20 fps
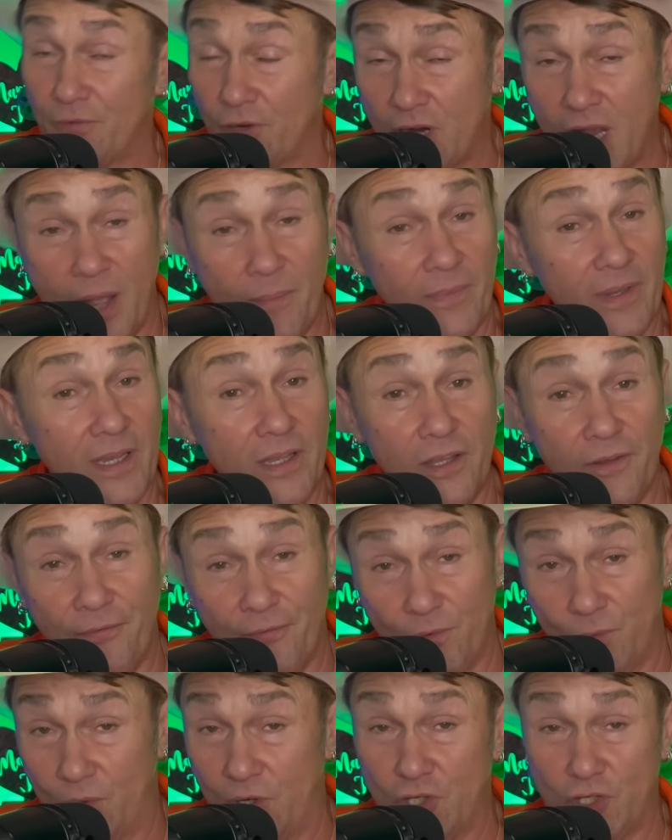are coming into
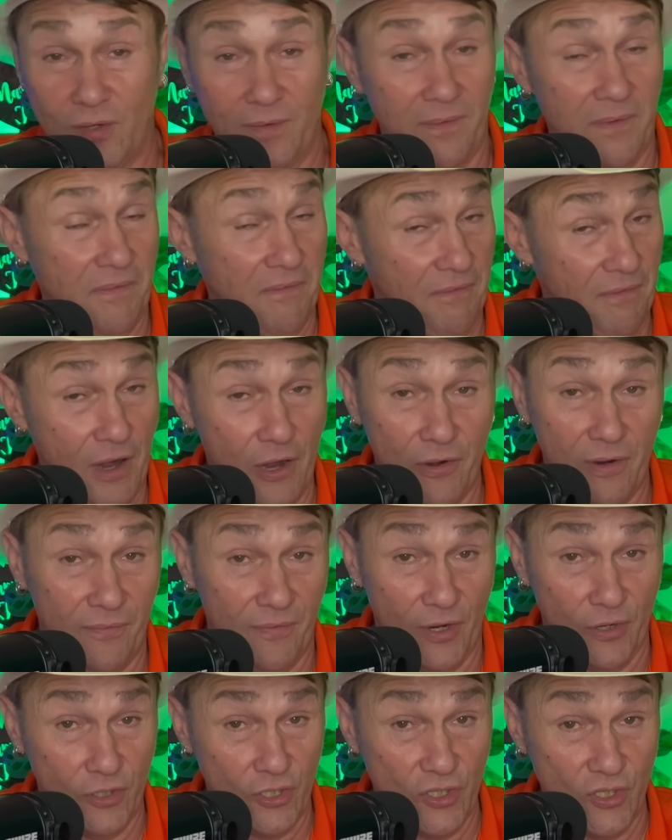fruition very,
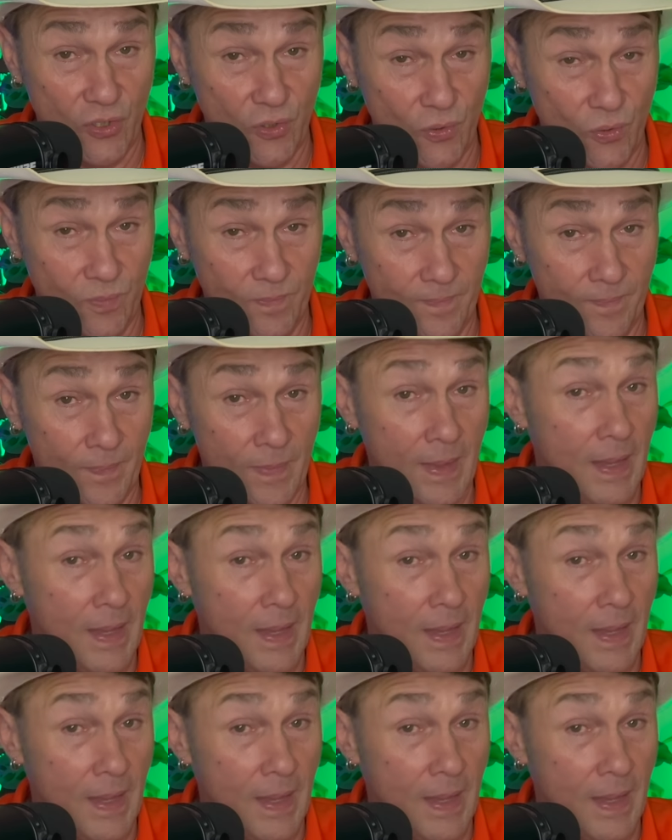very soon.